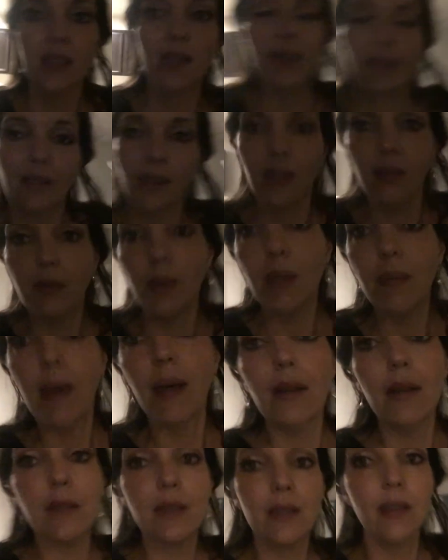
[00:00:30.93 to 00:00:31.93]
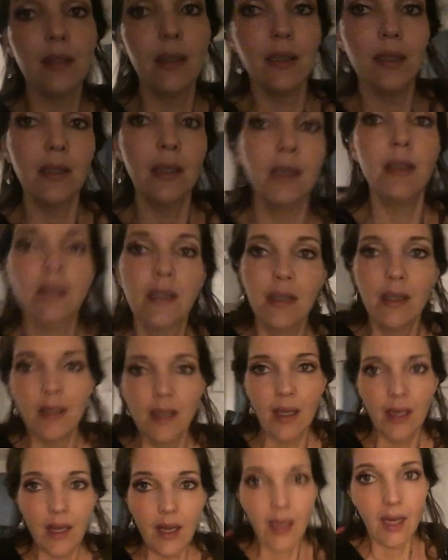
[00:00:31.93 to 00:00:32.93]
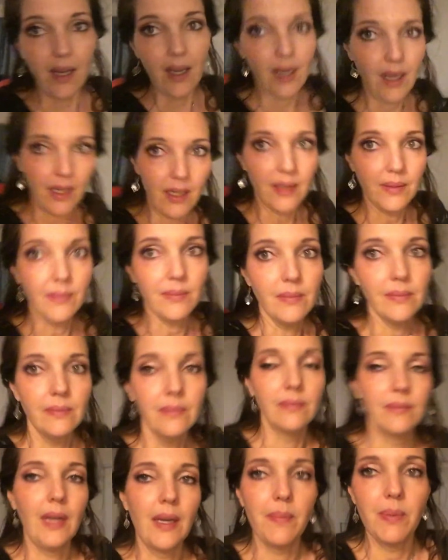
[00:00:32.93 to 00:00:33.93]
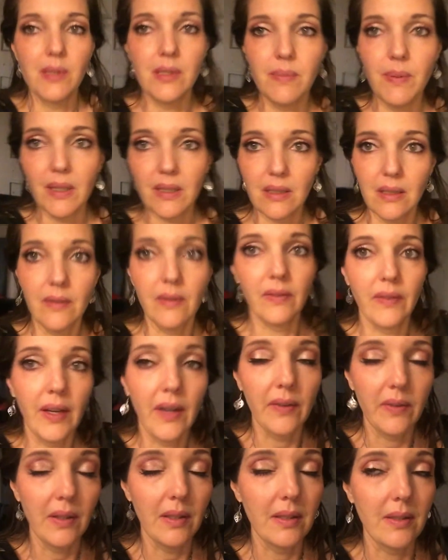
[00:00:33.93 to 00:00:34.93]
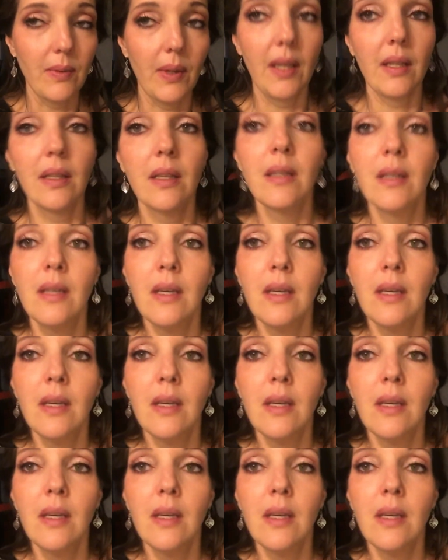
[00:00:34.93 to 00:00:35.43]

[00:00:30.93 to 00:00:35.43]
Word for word: to talk a little bit about um, my perspective of how things went.